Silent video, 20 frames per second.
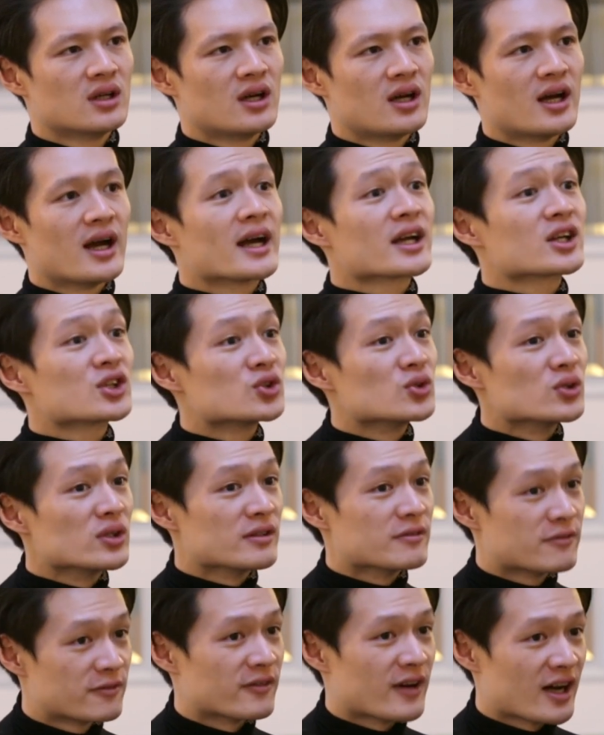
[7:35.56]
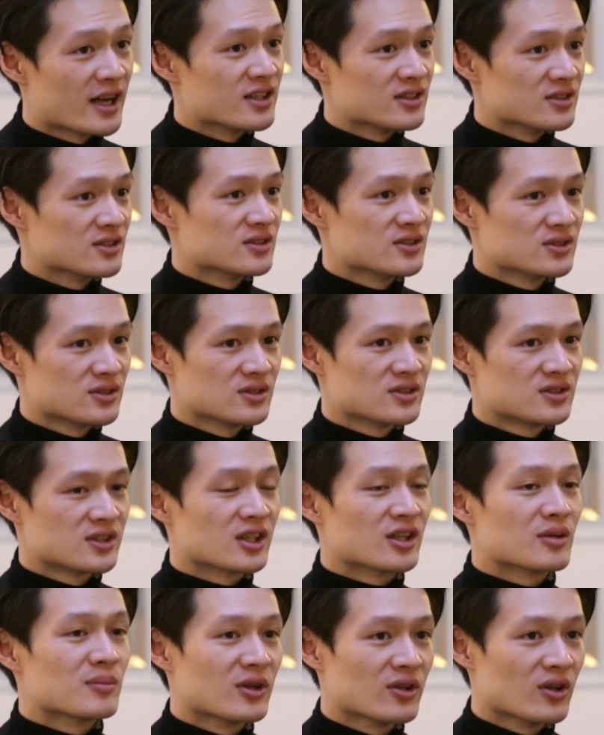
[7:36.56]
actually fight it.
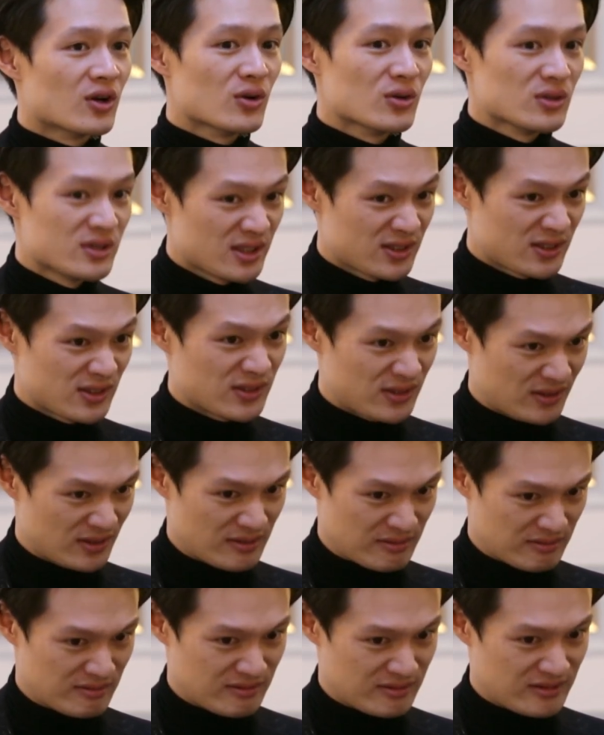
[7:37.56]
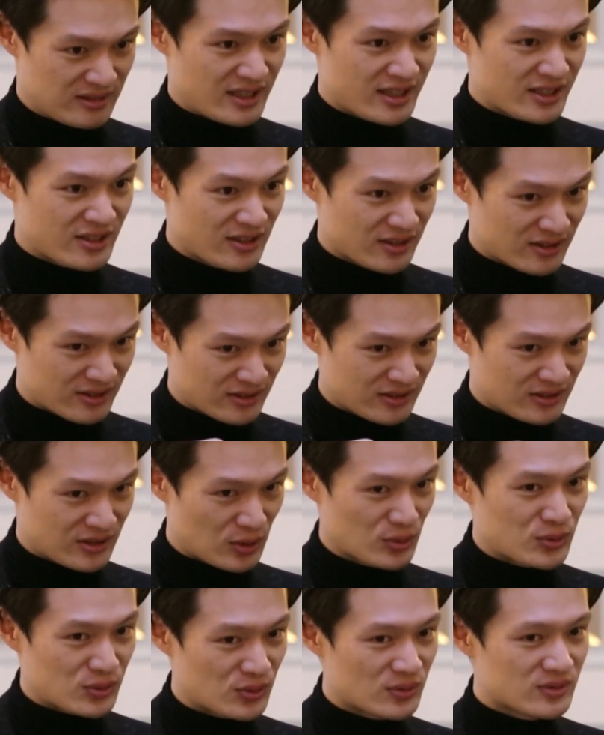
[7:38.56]
Think about, I gotta
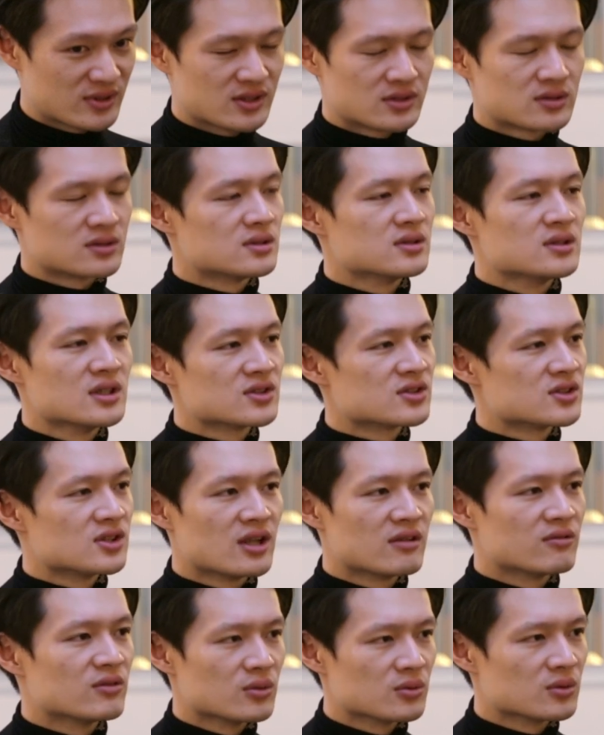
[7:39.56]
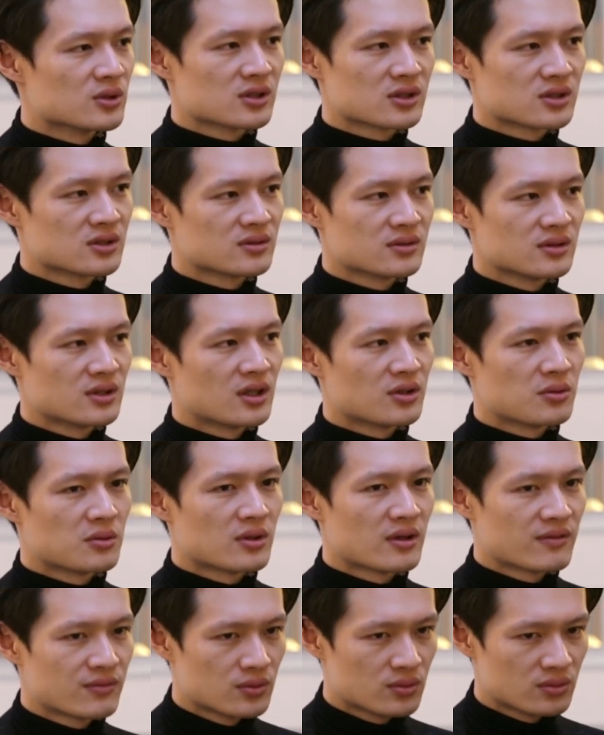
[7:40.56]
go through this. This never works. Yeah, you
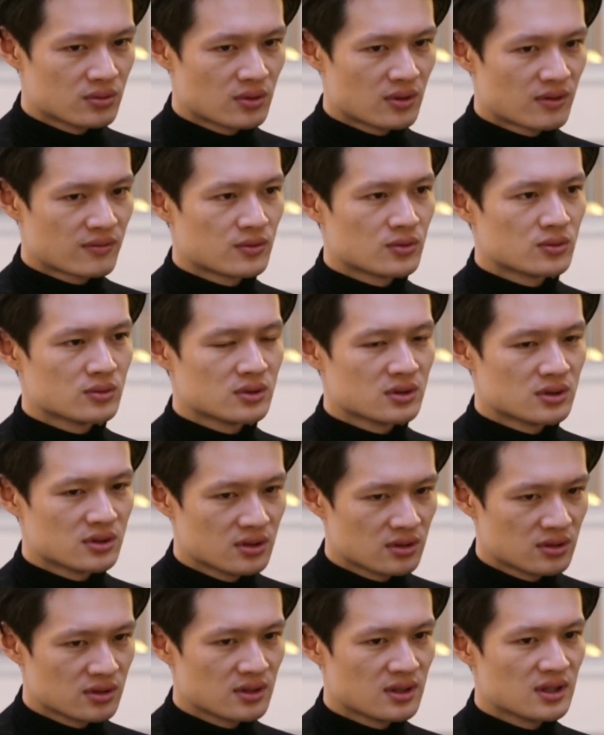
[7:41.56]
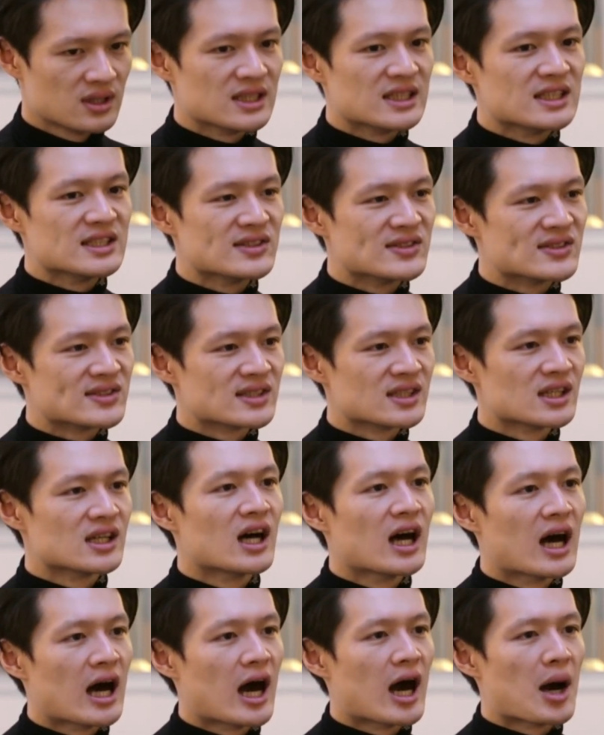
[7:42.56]
have to ease
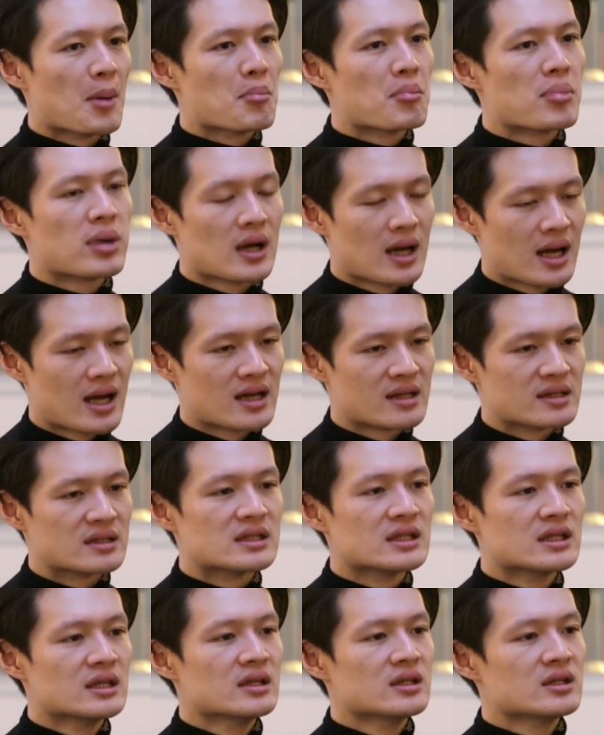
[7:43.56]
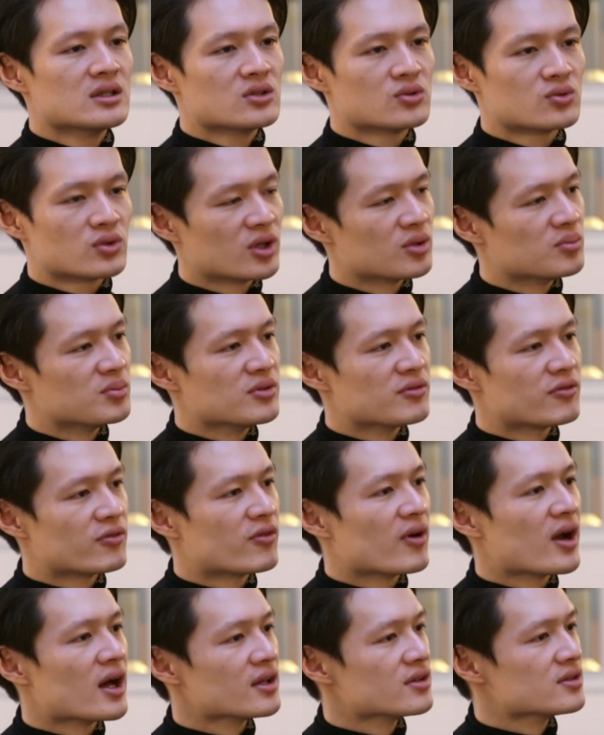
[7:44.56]
up and try to be
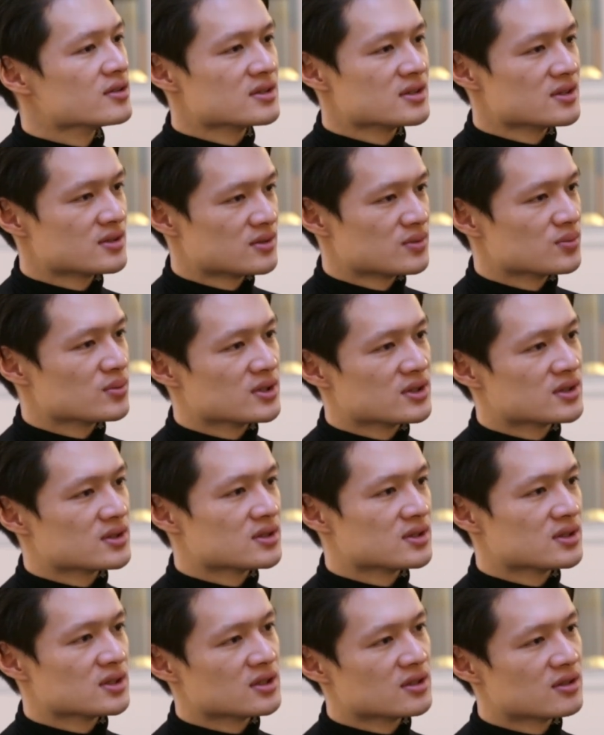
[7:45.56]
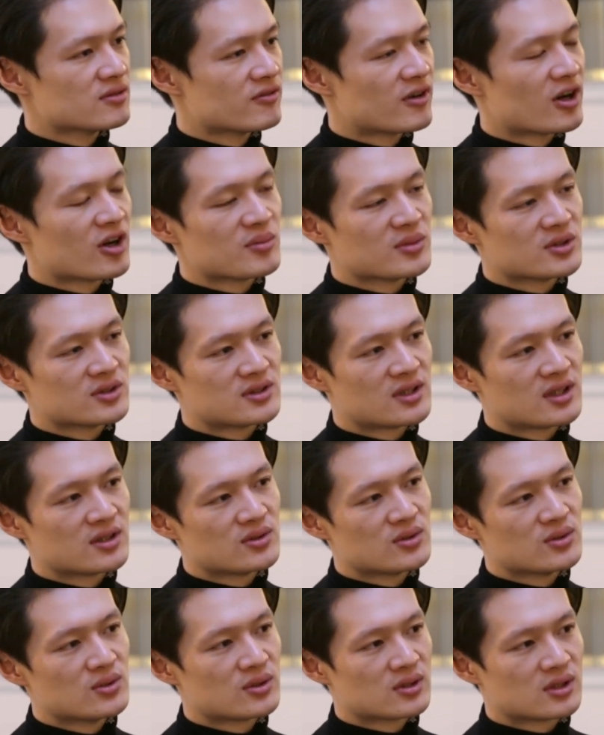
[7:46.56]
friends with the environment that
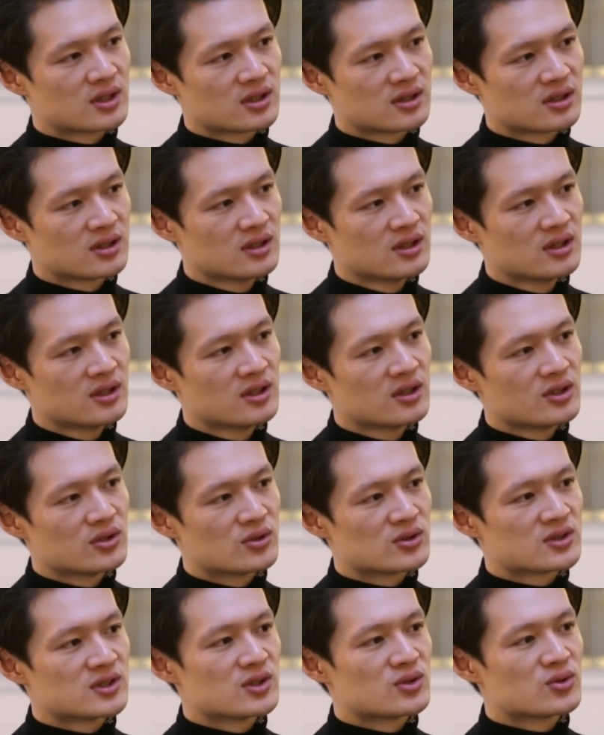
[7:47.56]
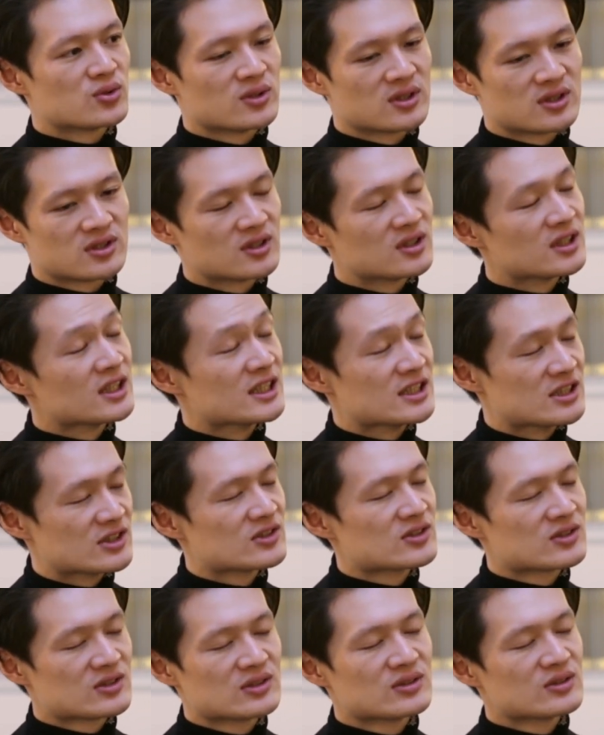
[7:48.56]
your situation
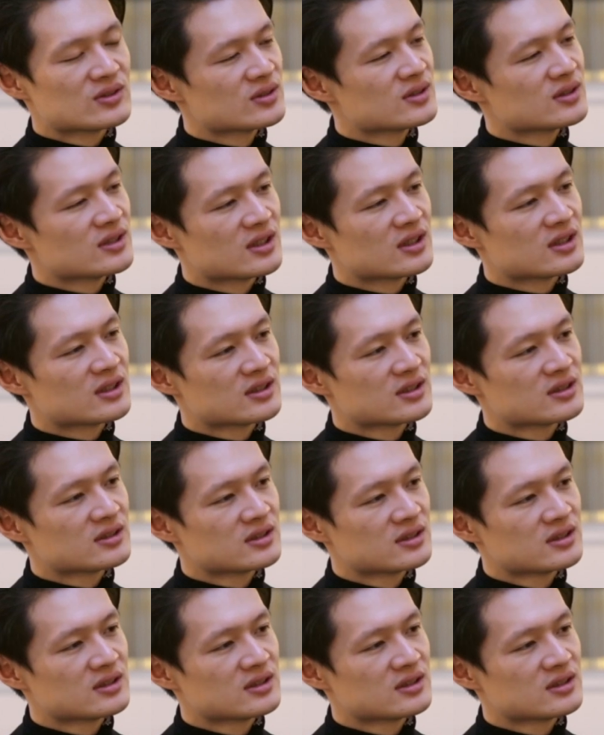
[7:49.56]
is. Yeah.